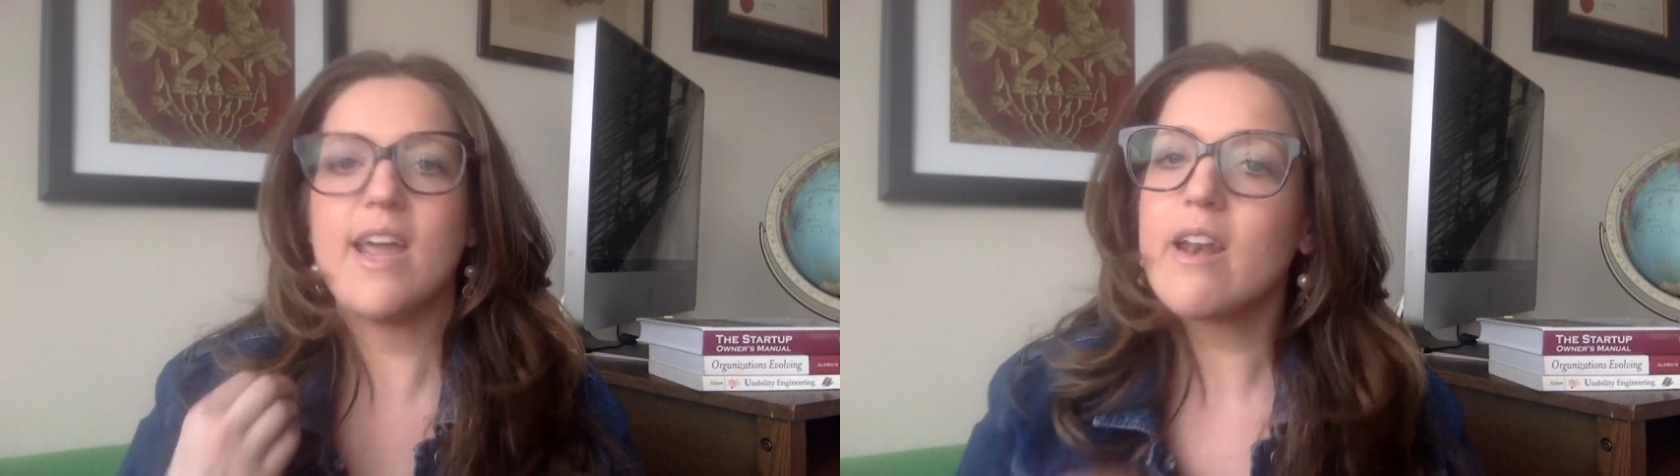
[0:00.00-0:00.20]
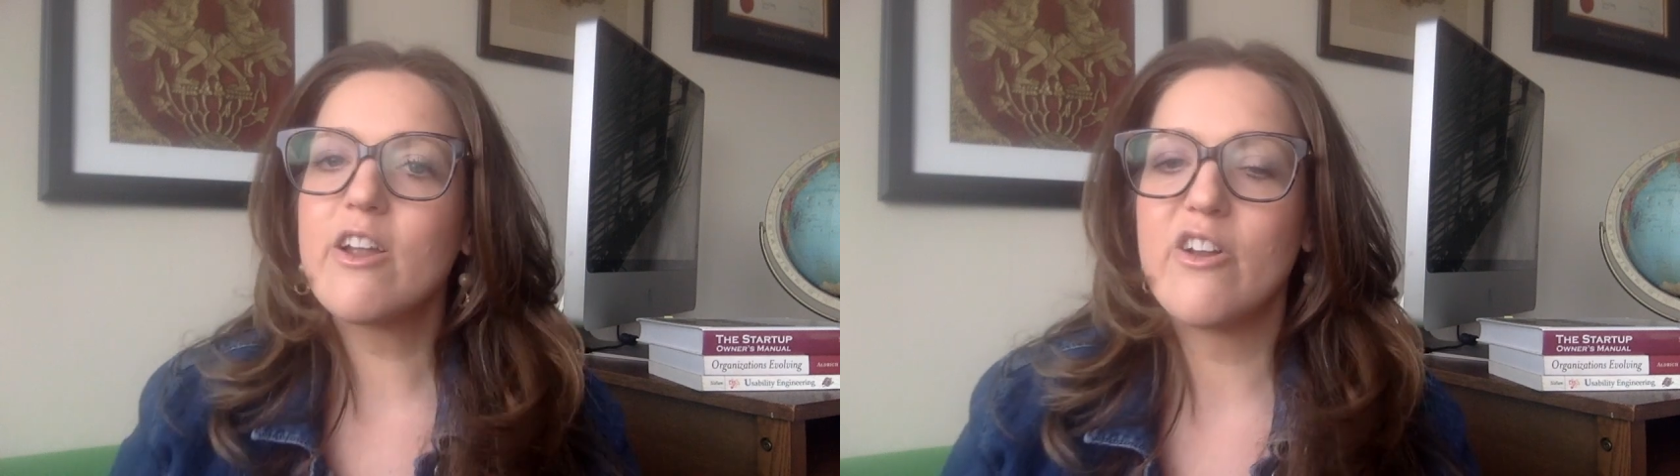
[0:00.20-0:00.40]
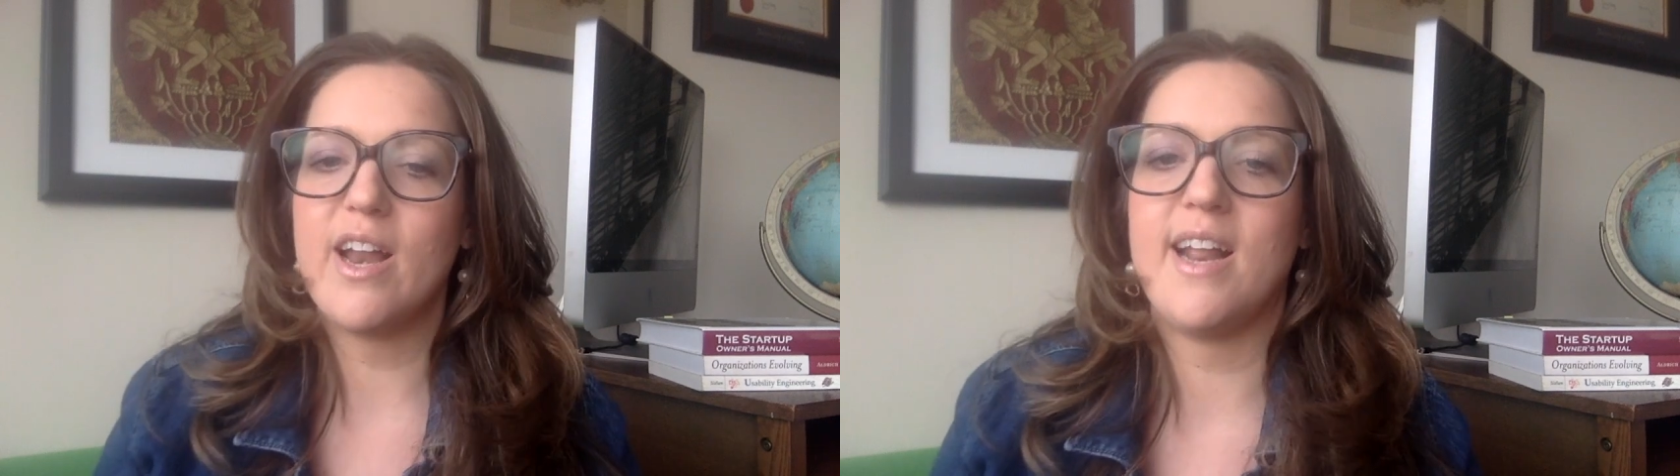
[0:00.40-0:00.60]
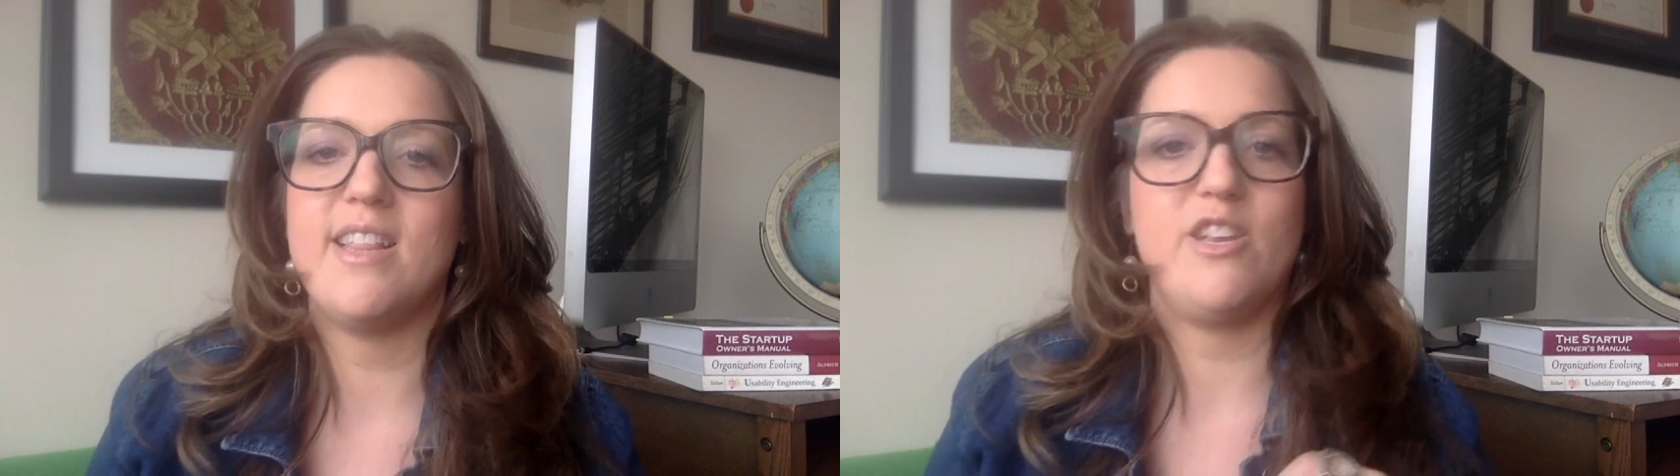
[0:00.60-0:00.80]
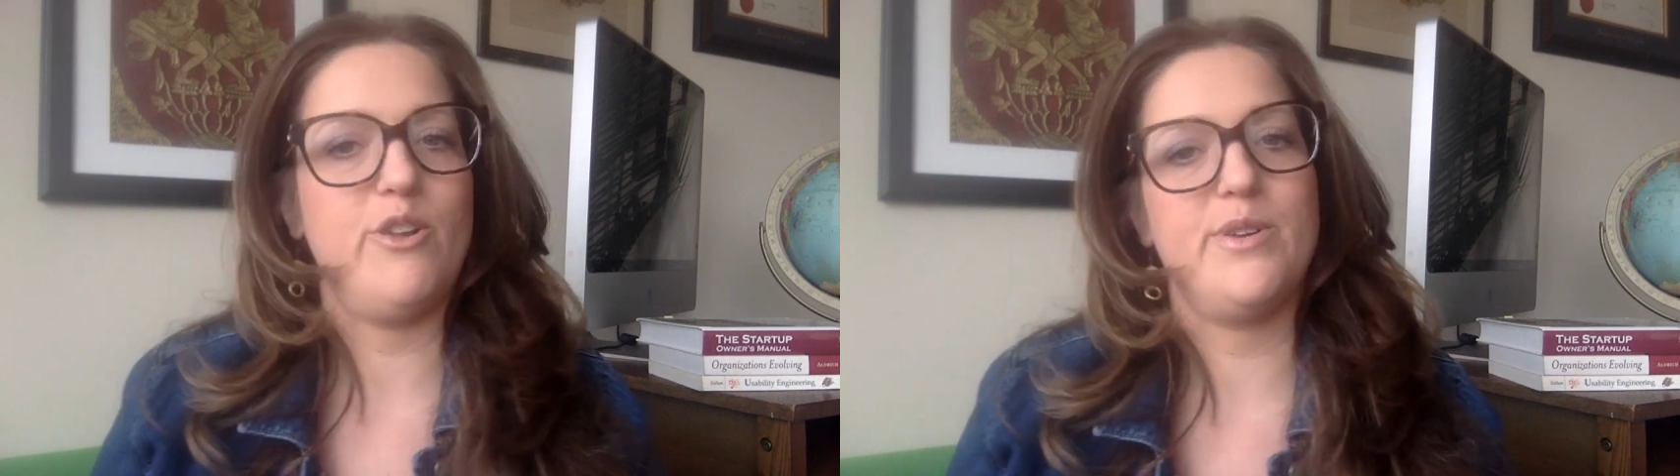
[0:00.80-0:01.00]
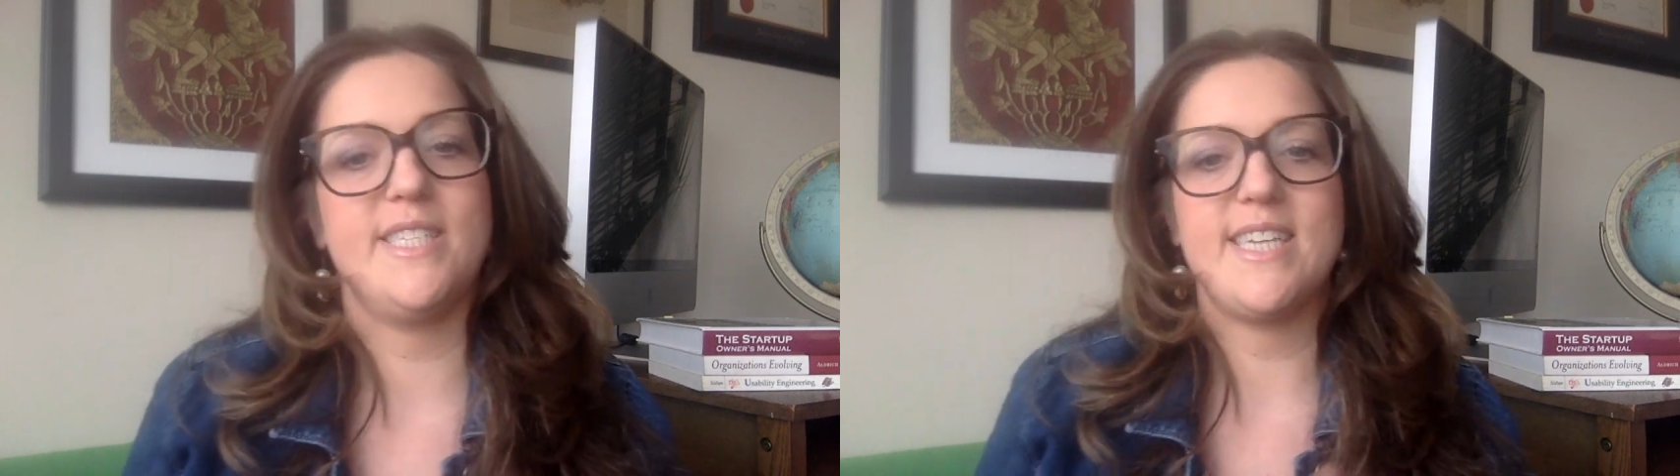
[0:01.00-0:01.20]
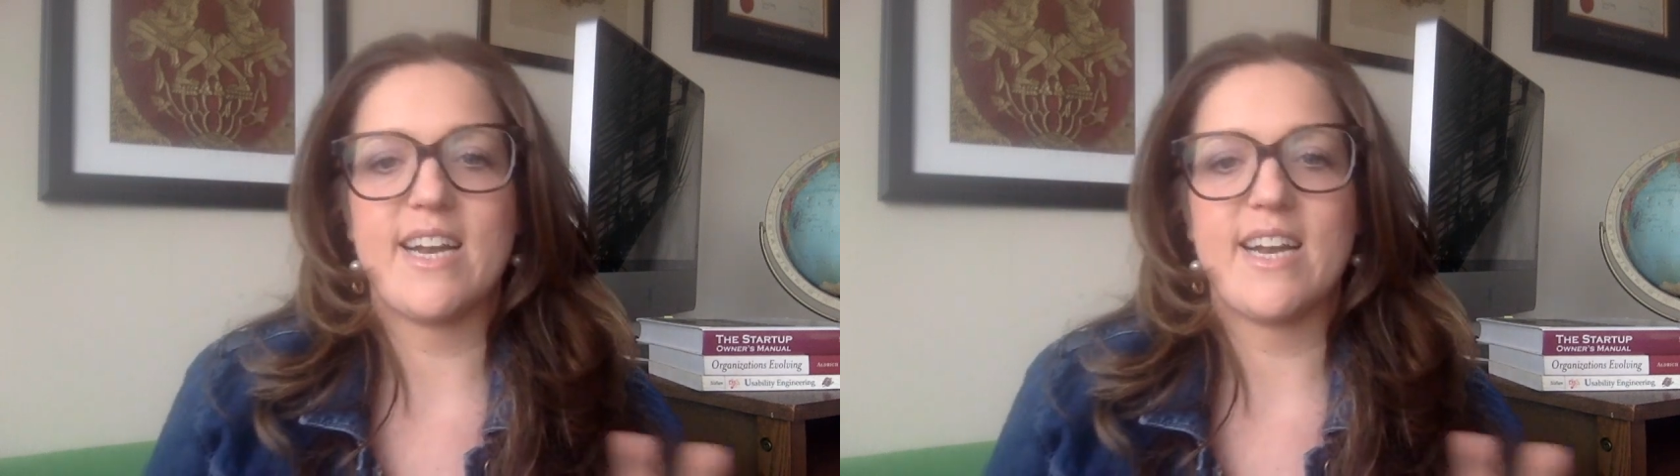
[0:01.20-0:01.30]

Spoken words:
integrating the newest